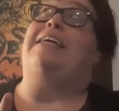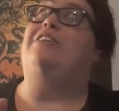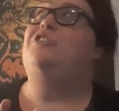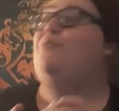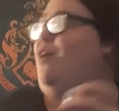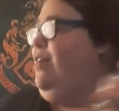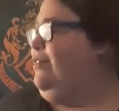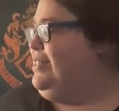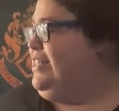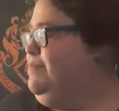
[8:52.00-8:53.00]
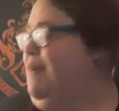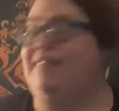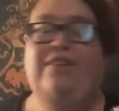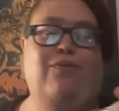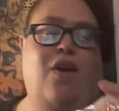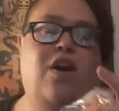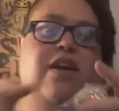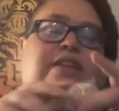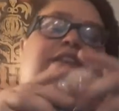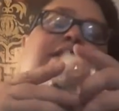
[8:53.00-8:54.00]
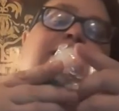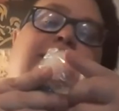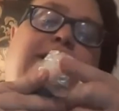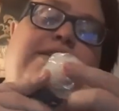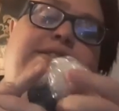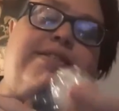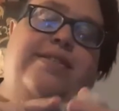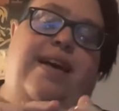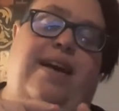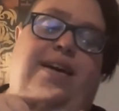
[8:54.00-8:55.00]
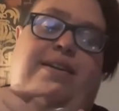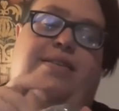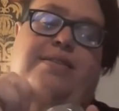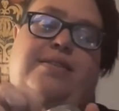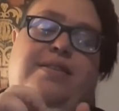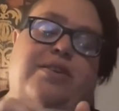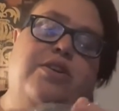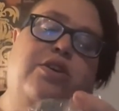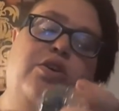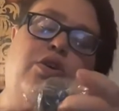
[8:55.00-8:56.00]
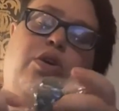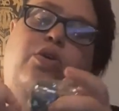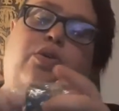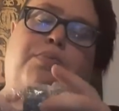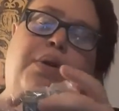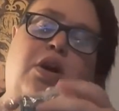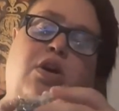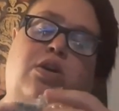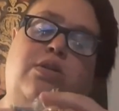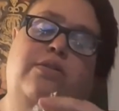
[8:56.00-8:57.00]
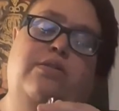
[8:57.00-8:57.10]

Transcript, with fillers: here's Ron. I was expecting Ron in his uh, Yule Ball.